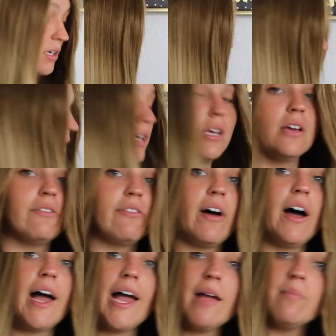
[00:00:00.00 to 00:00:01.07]
Like if
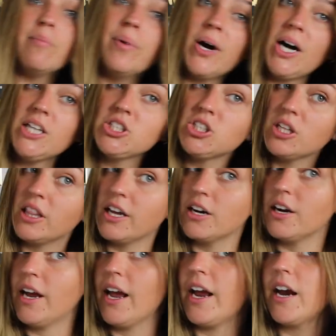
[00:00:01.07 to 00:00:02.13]
I botched
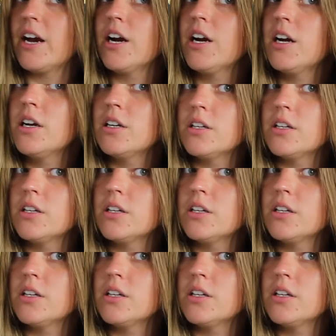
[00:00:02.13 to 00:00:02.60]
their hair,